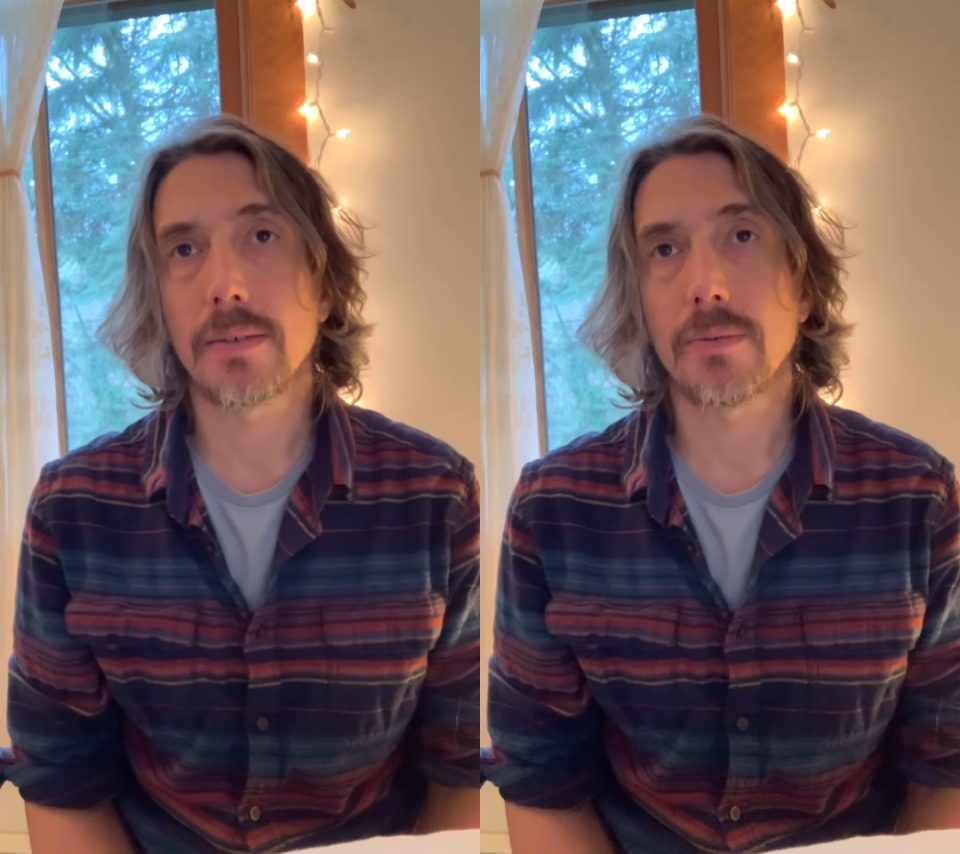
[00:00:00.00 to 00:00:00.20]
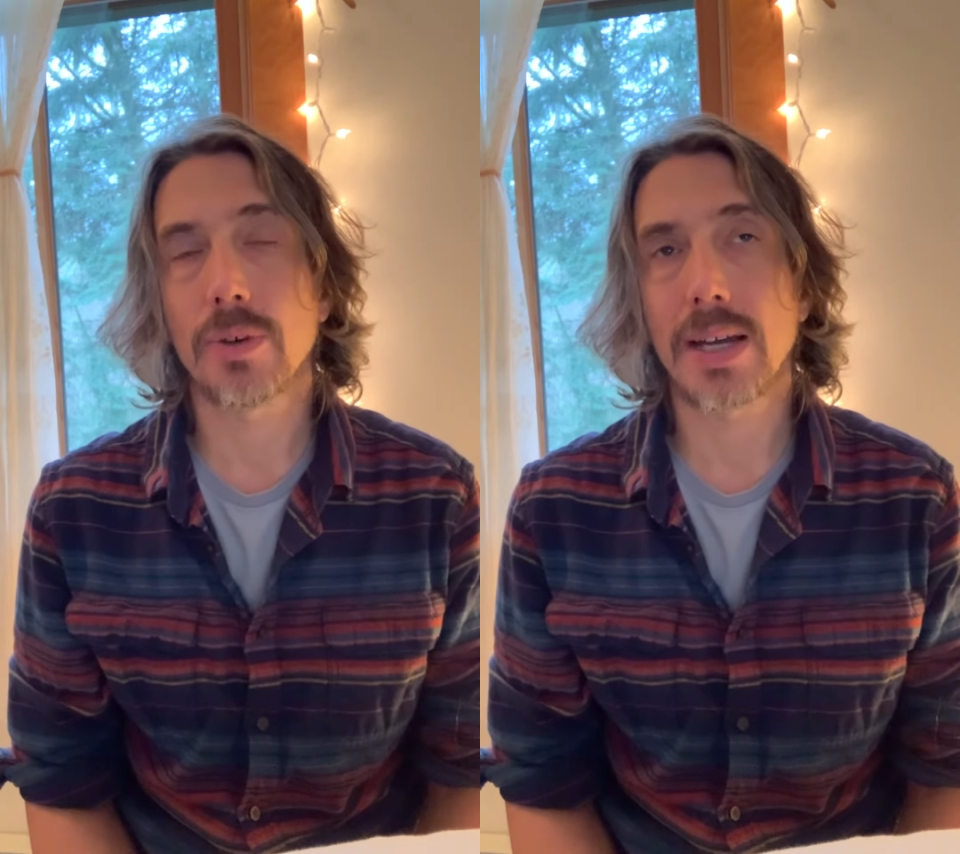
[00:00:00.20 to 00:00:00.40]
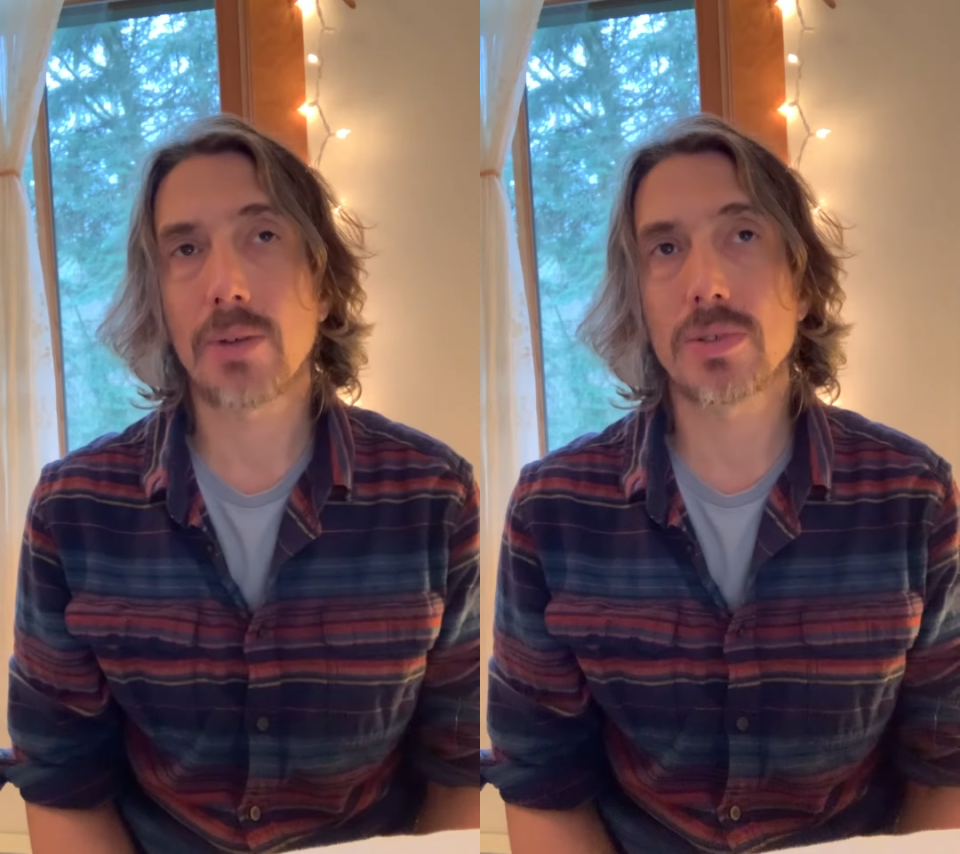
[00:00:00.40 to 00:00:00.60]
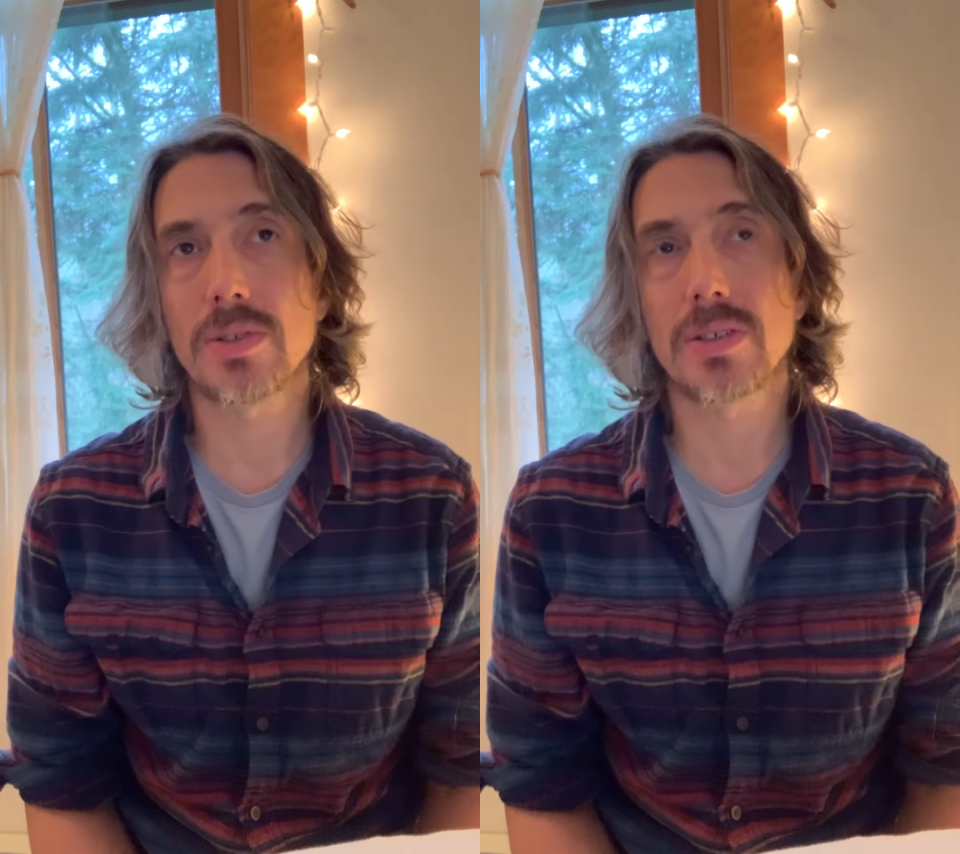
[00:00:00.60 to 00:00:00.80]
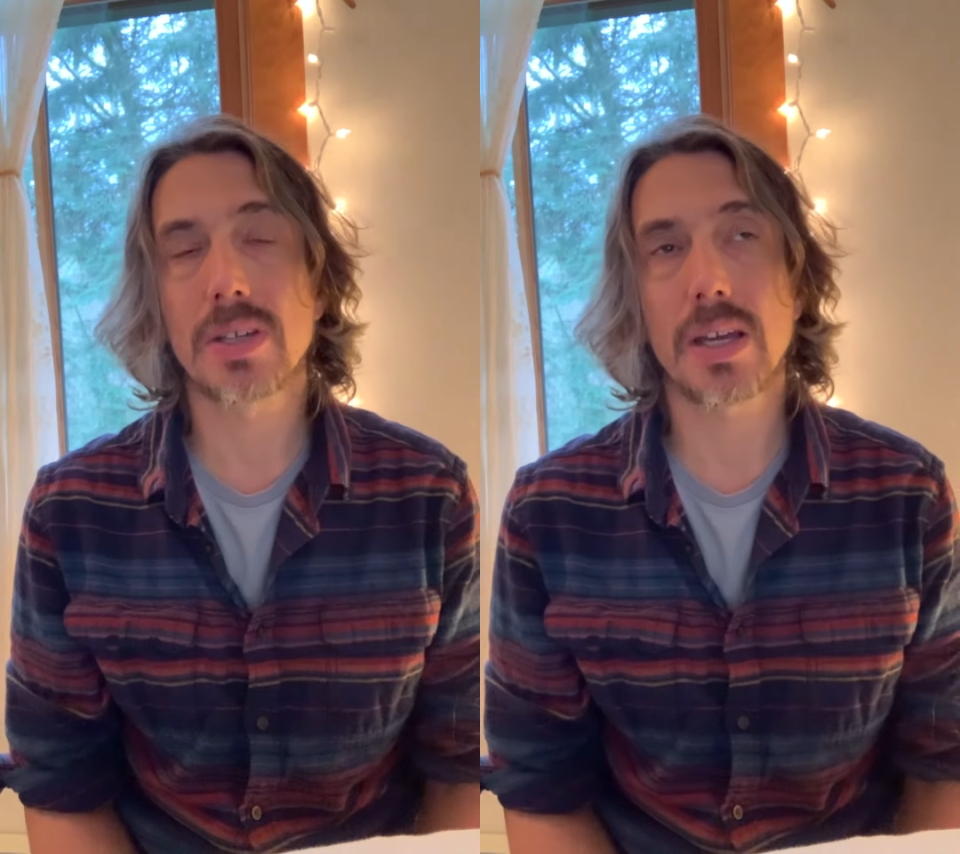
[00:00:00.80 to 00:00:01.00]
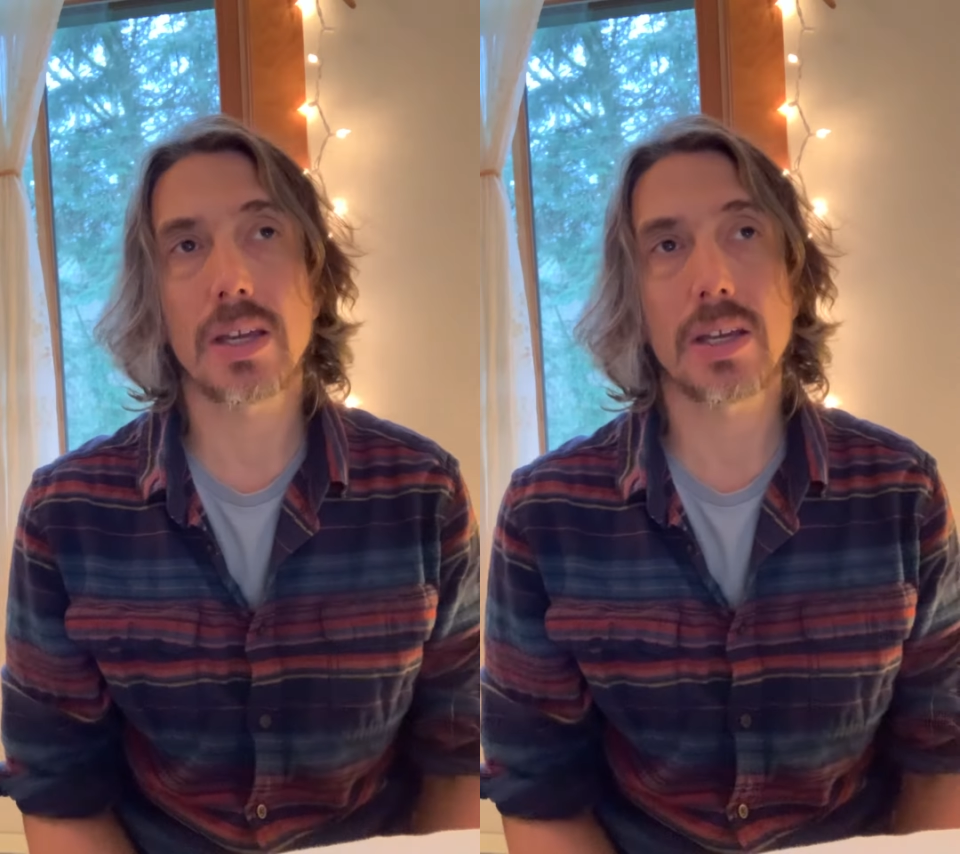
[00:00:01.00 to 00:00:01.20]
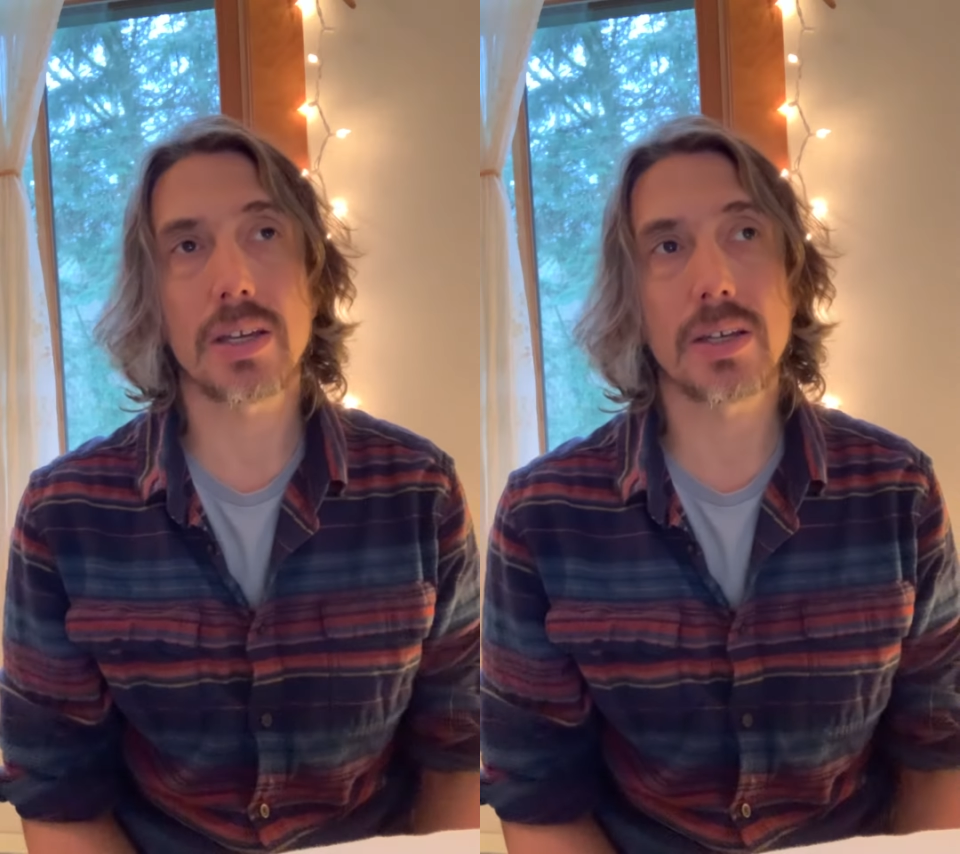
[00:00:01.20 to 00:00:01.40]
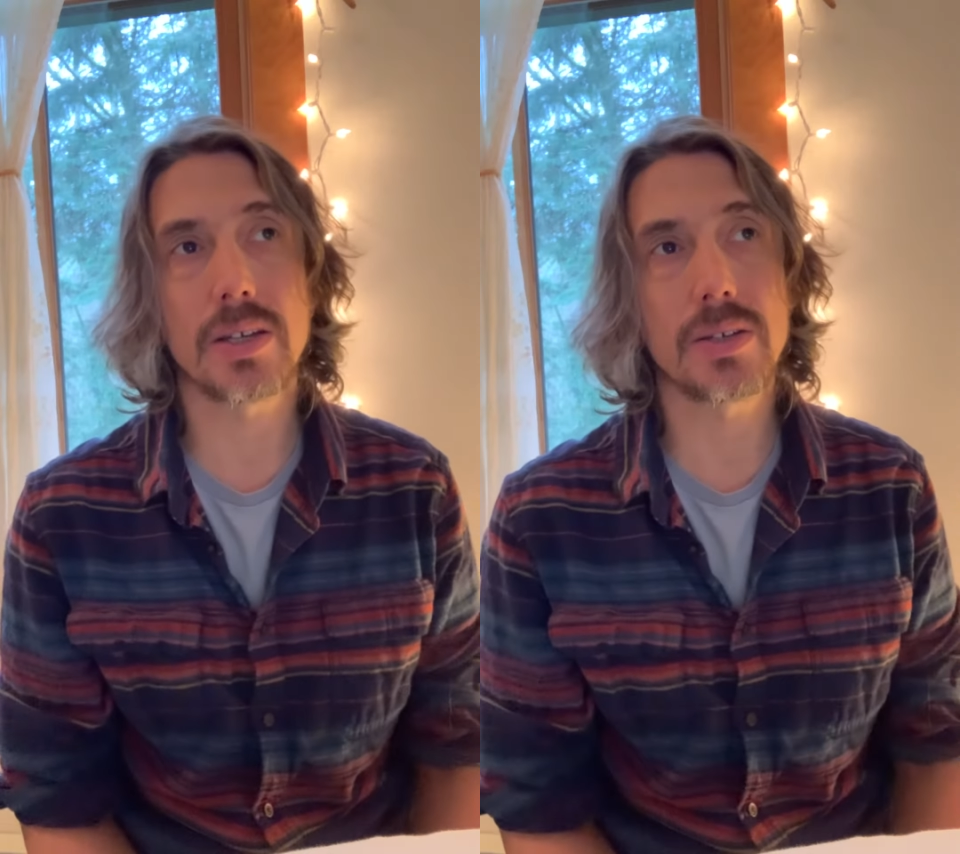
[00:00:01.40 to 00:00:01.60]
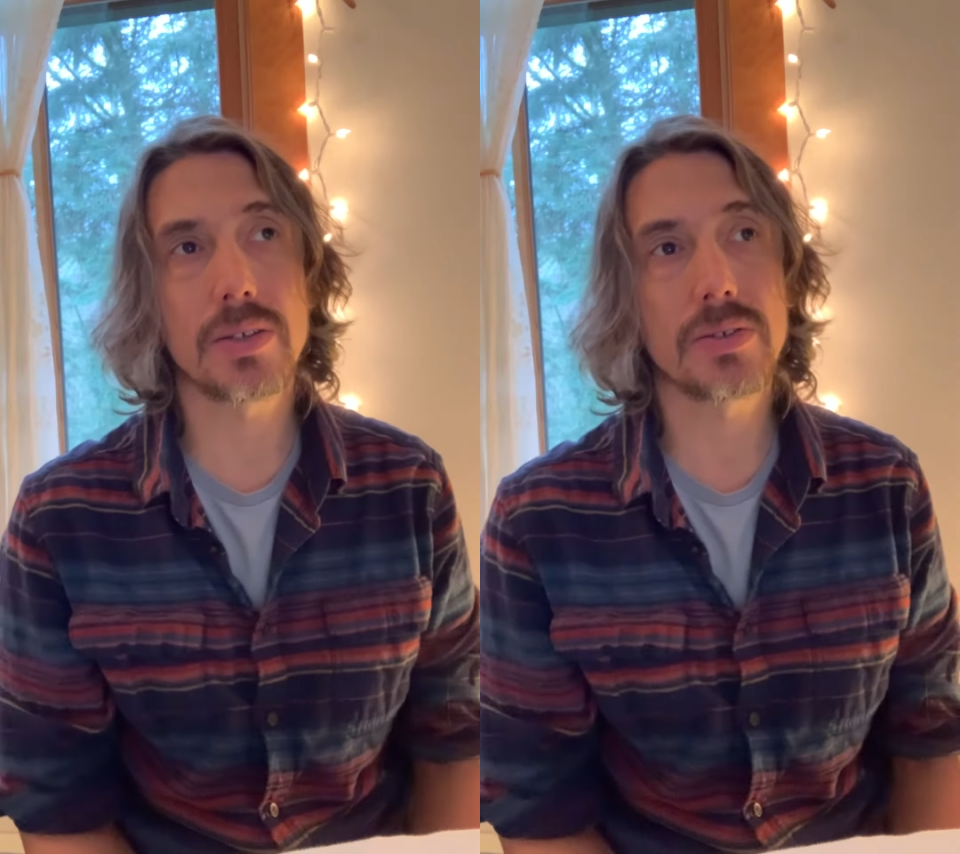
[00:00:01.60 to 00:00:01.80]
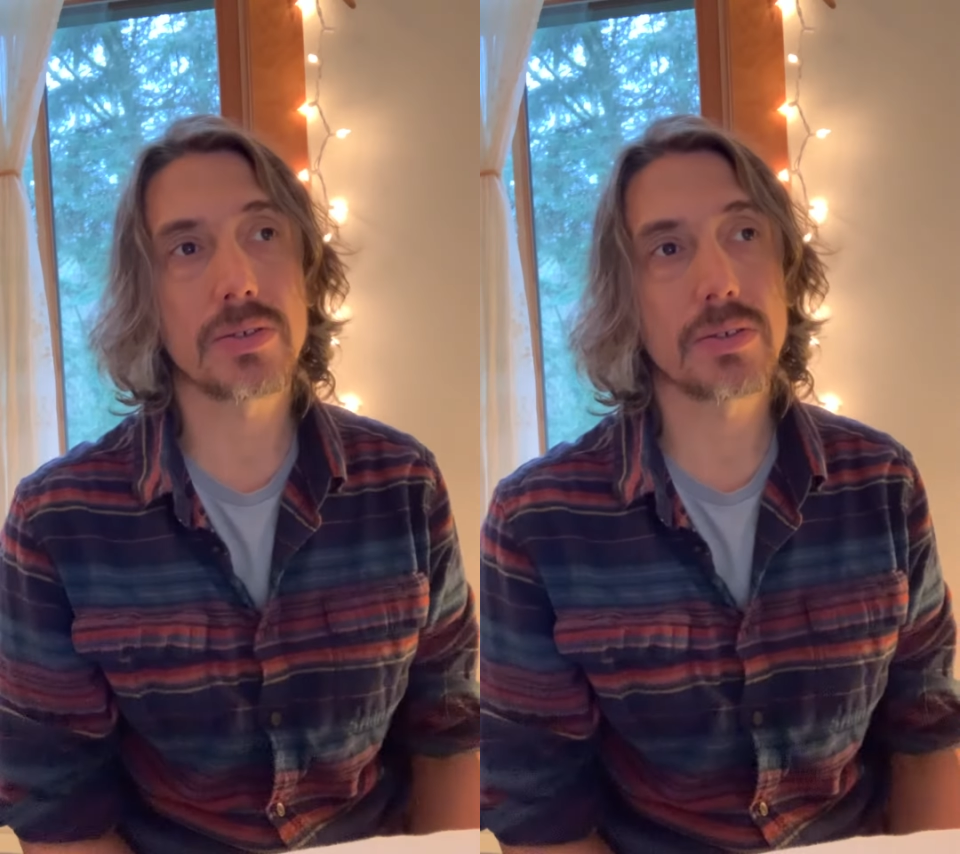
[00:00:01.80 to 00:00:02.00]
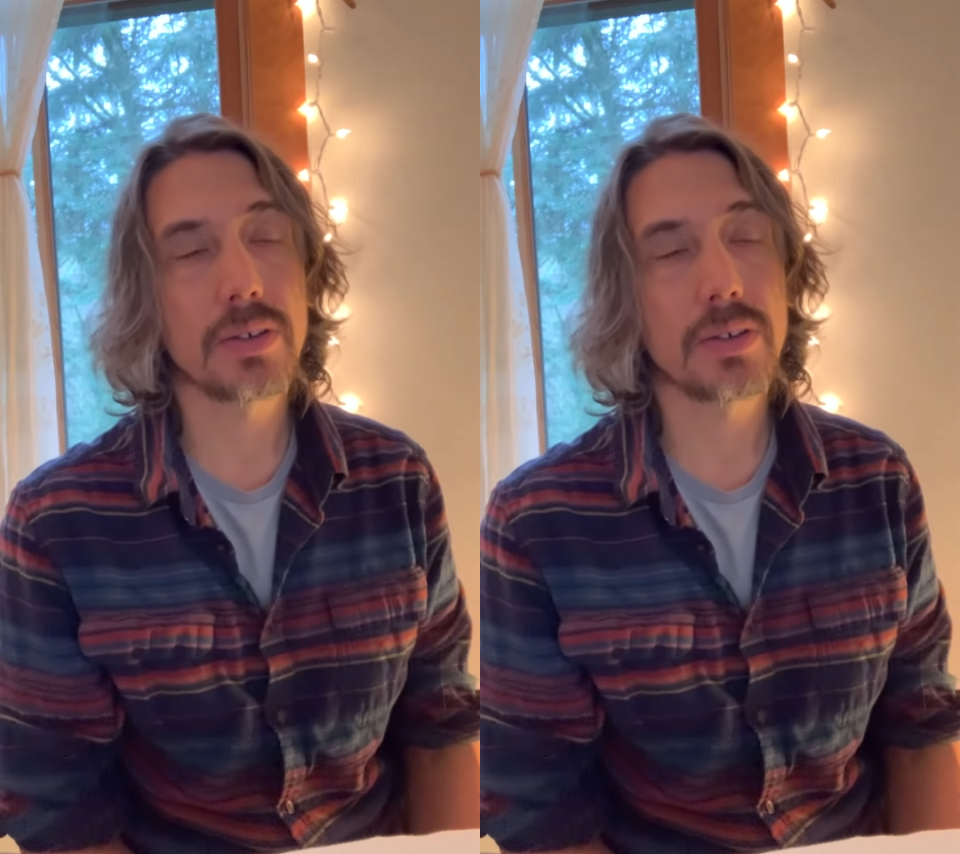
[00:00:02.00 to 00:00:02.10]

what I would say is